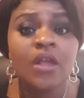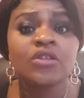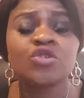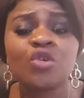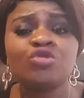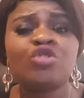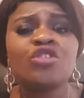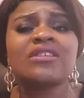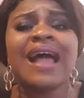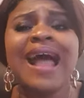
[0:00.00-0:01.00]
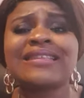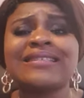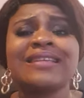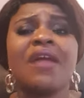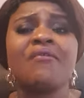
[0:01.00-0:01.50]
So just ask
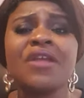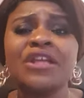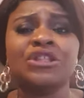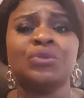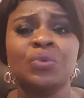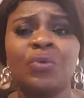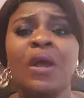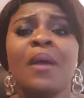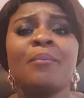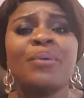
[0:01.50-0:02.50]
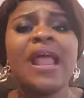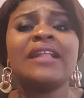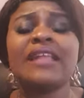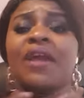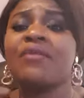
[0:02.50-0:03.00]
the reason,
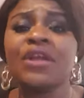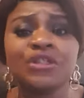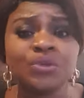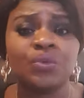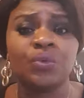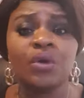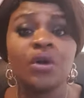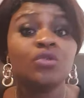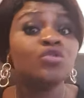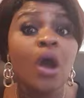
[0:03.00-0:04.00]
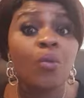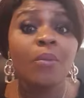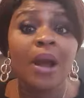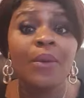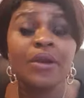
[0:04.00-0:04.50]
play the reason. No
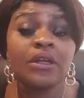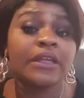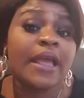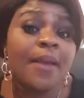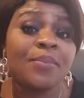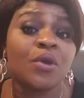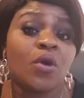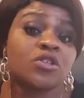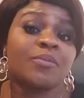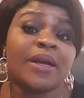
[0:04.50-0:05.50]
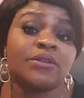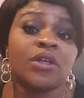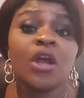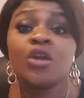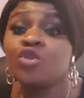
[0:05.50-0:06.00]
woman will not the happy husband.
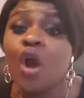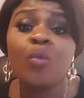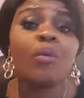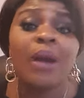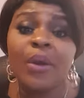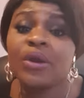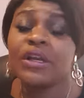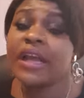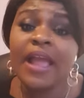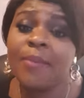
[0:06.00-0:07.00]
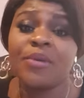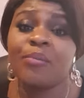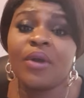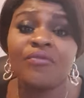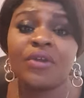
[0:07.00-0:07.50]
No woman will not the happy
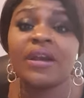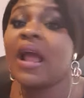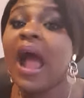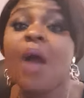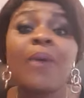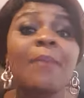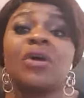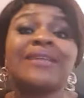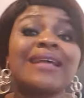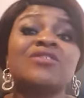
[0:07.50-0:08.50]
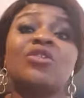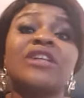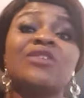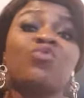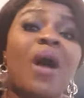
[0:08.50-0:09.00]
boyfriend. Our mothers know
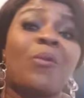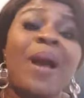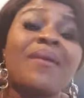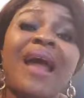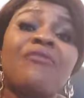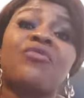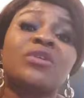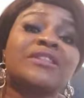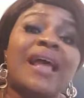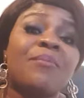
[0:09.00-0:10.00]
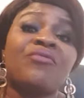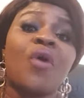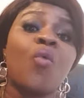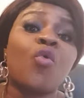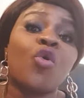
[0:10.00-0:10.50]
they do right from time
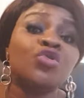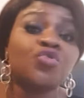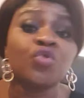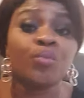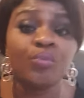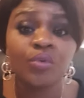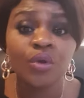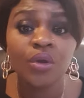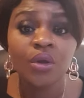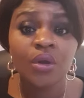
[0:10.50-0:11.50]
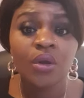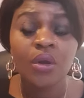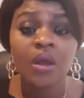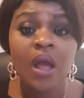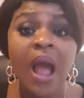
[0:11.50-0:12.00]
before we come to Europe.
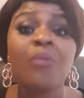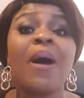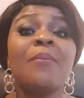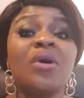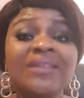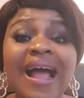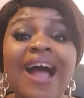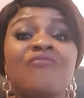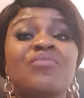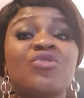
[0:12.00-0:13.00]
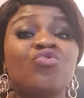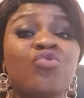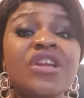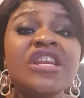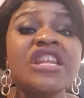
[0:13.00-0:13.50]
Our mother have been
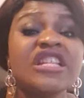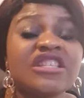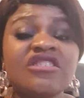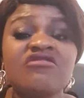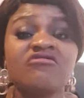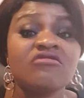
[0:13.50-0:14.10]
doing it.